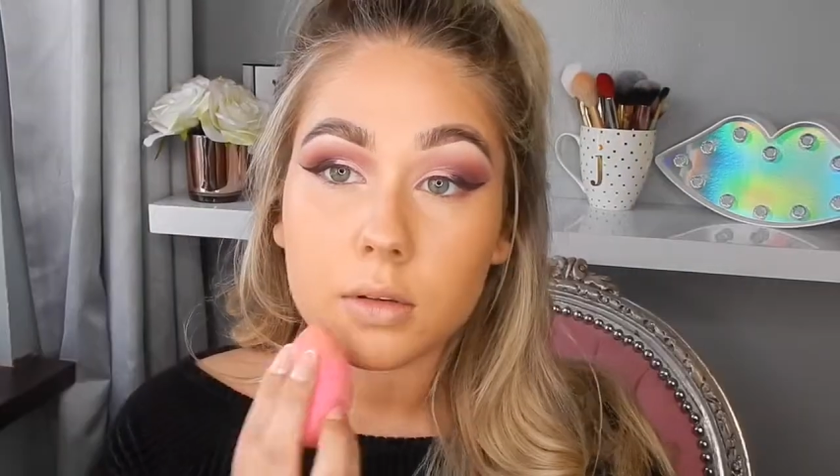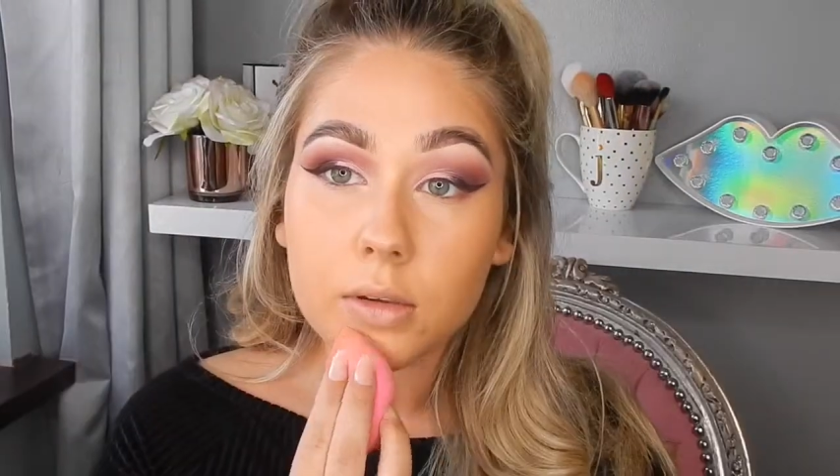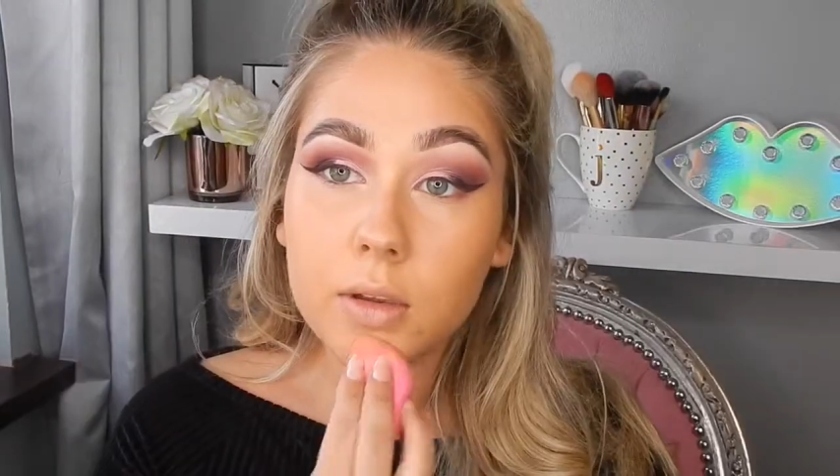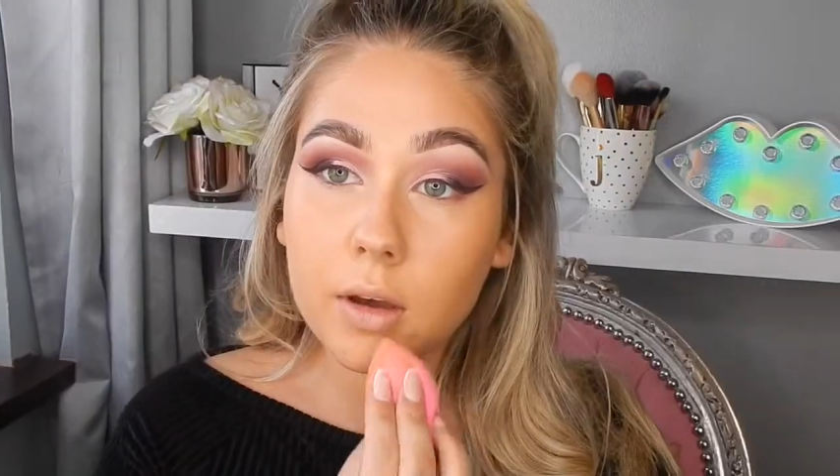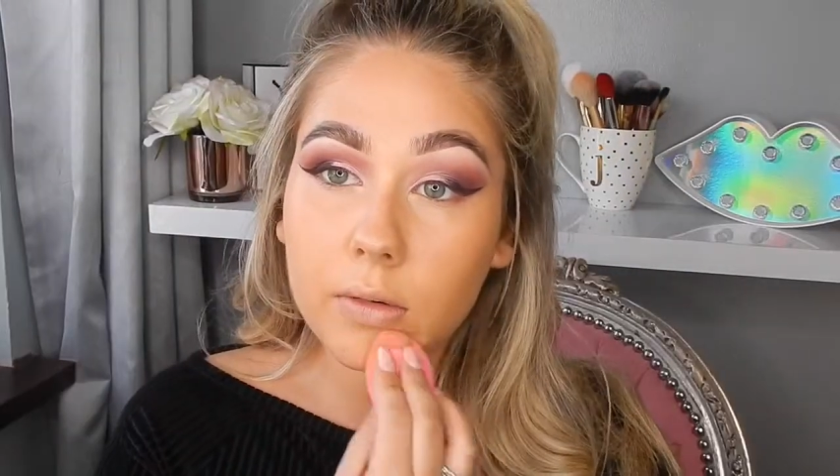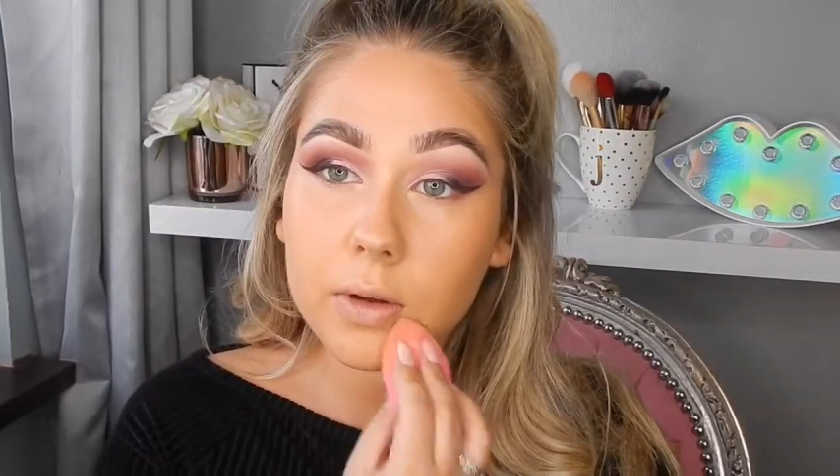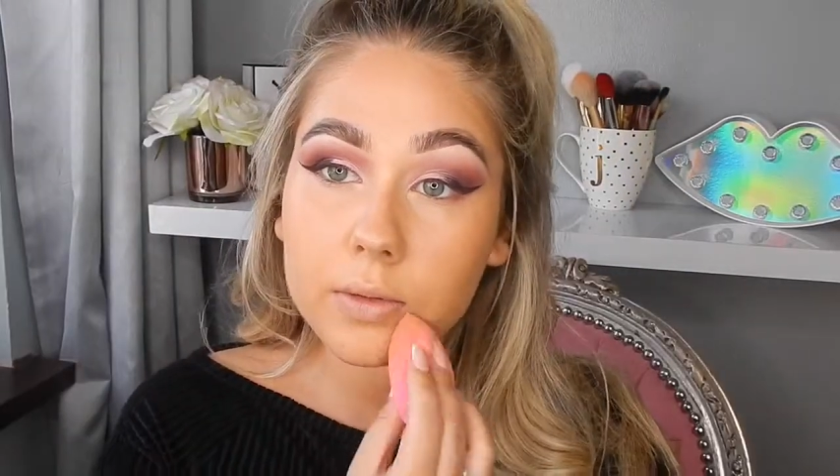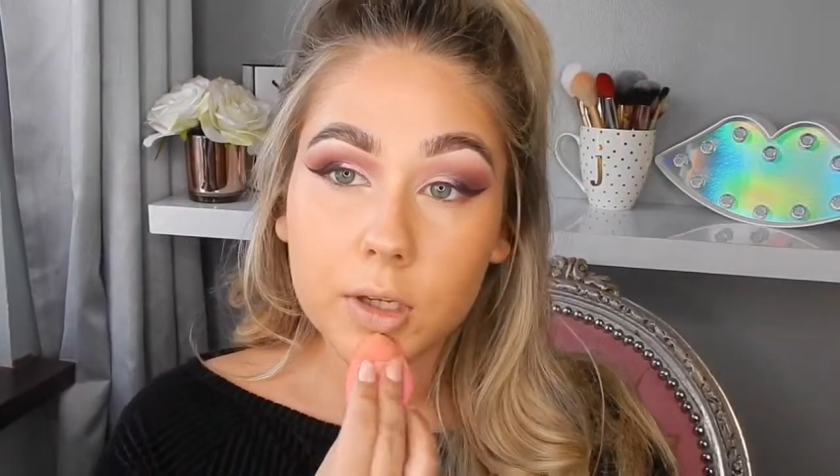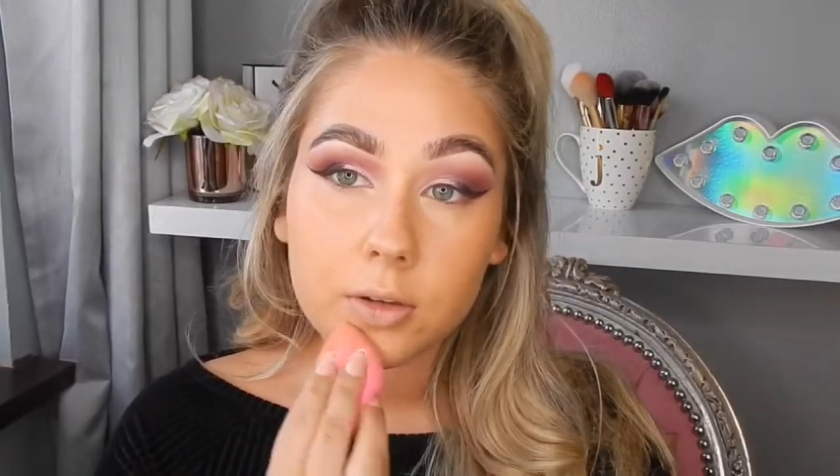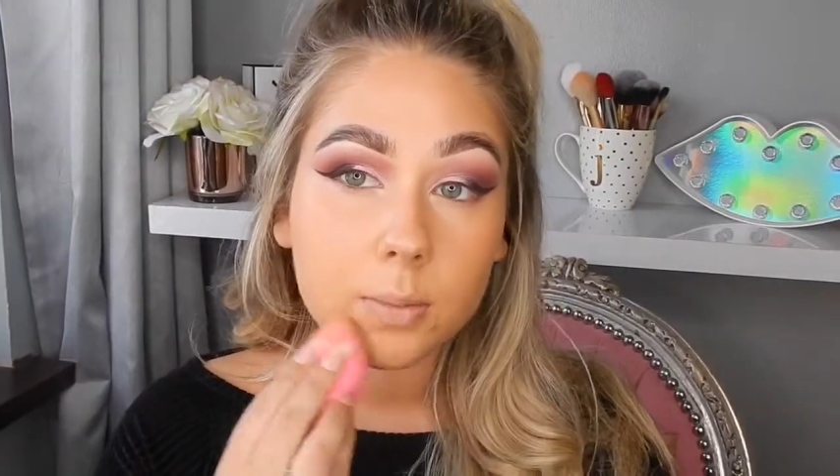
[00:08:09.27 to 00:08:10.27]
So
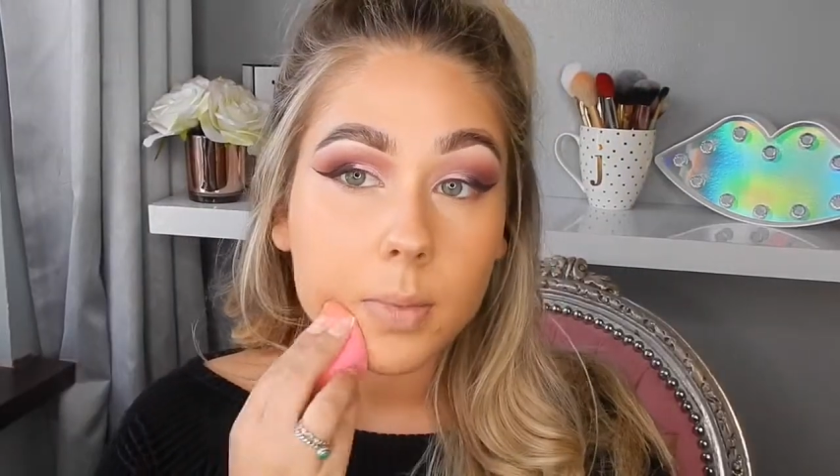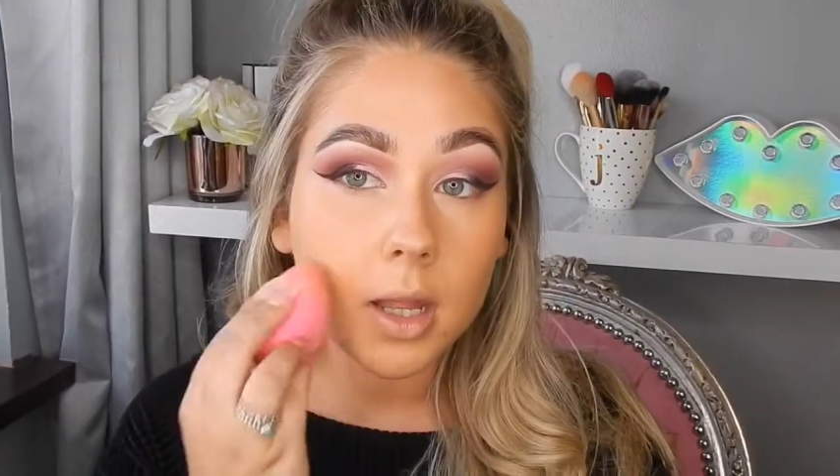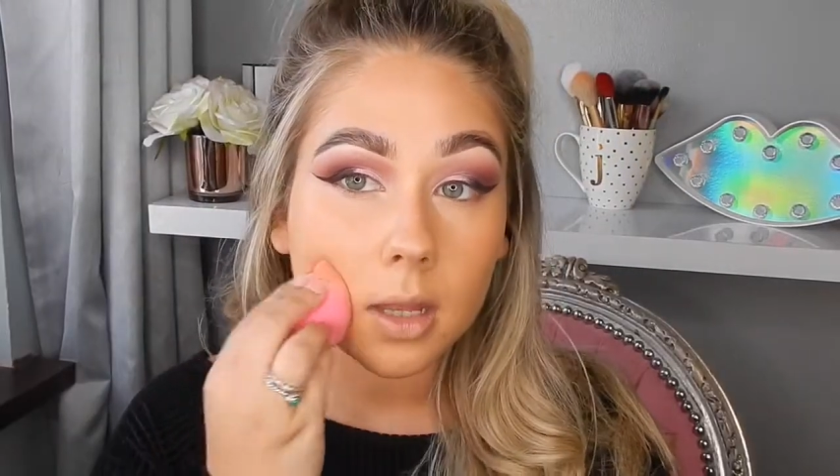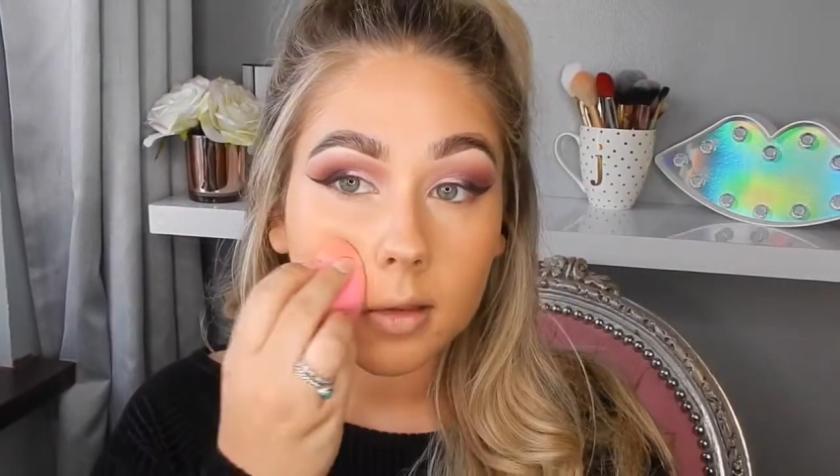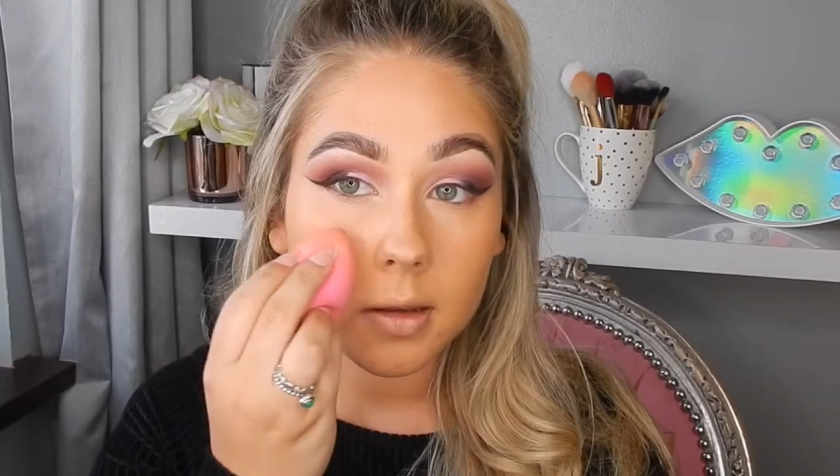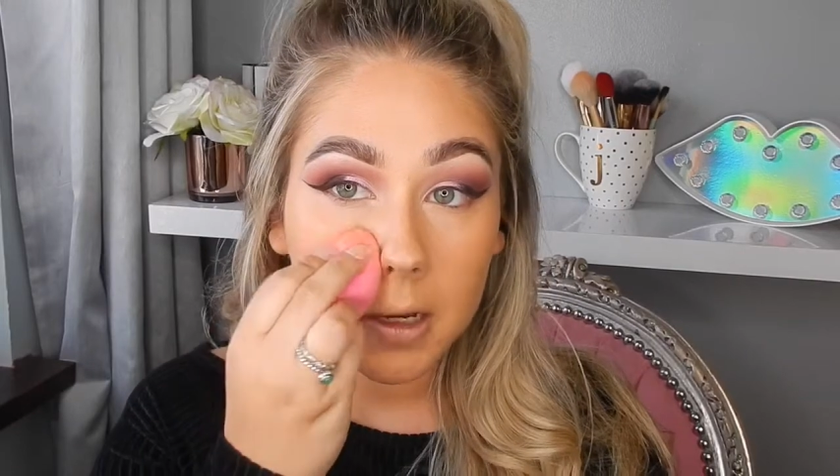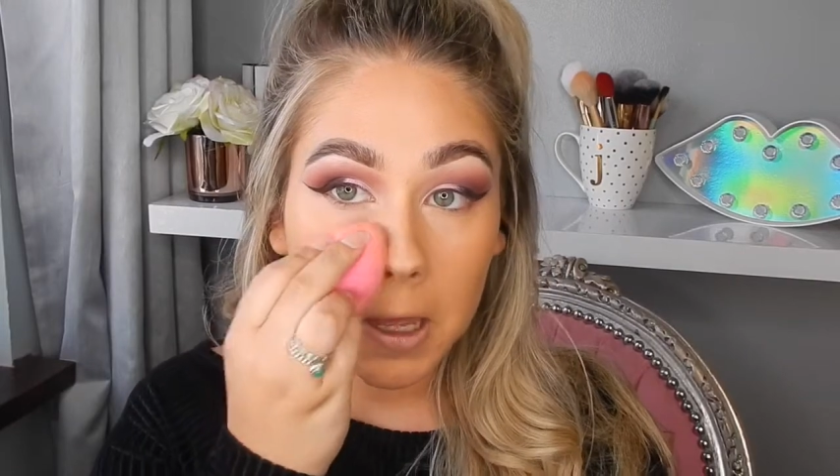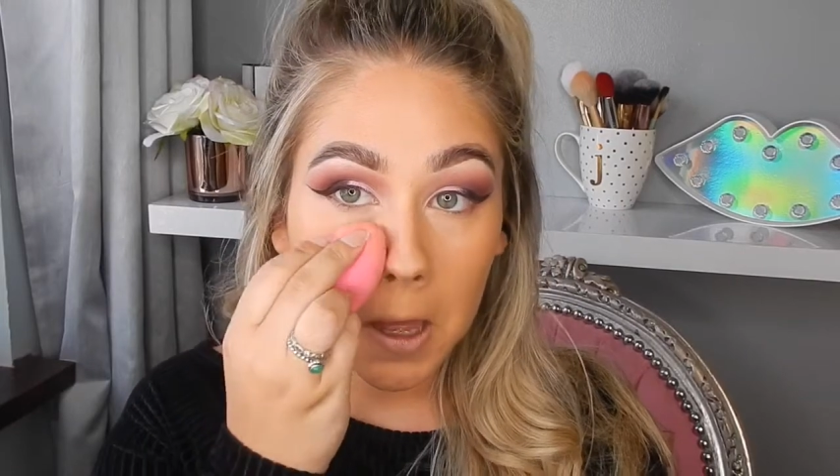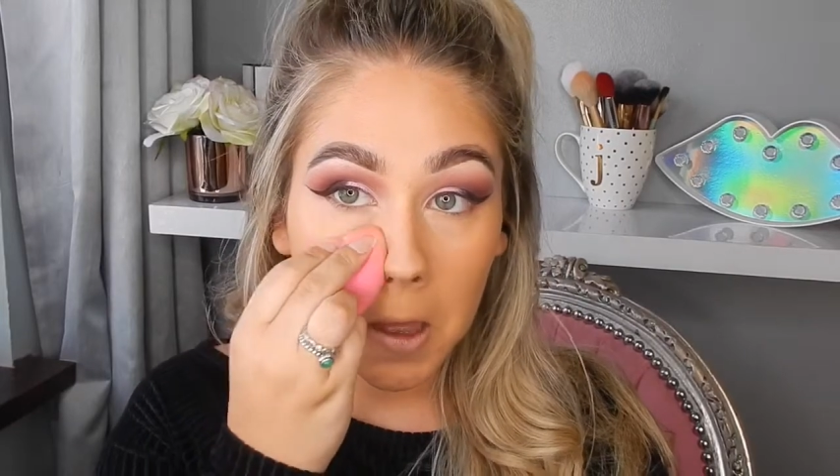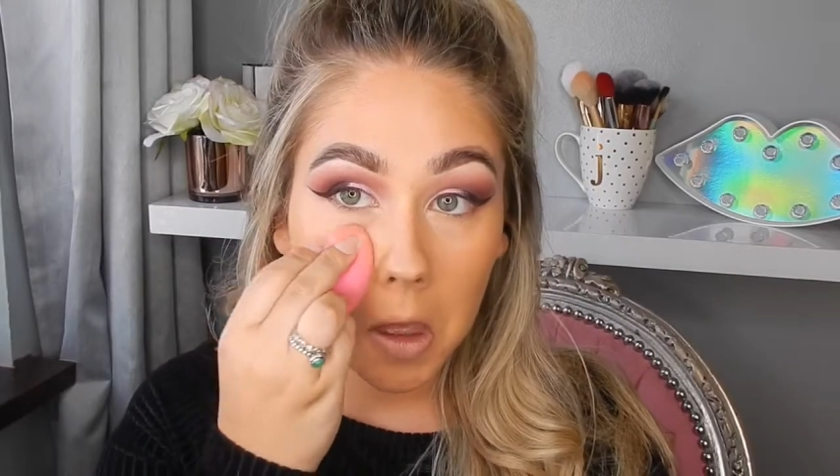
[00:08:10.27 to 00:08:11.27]
I'm just blending
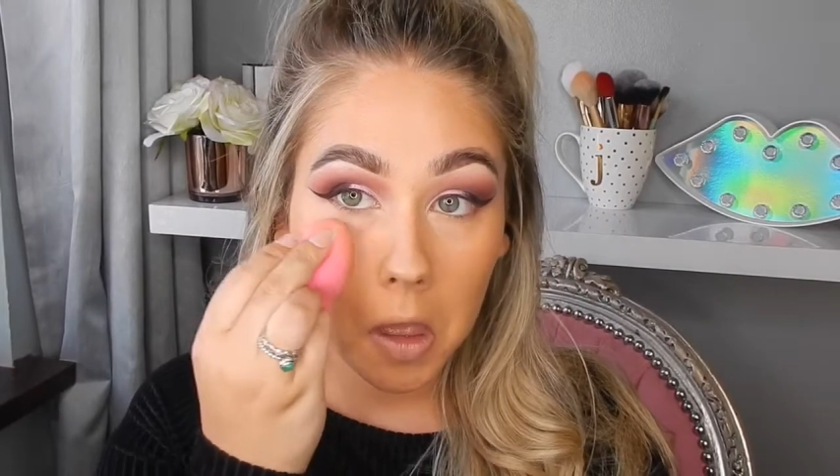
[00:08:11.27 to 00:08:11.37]
that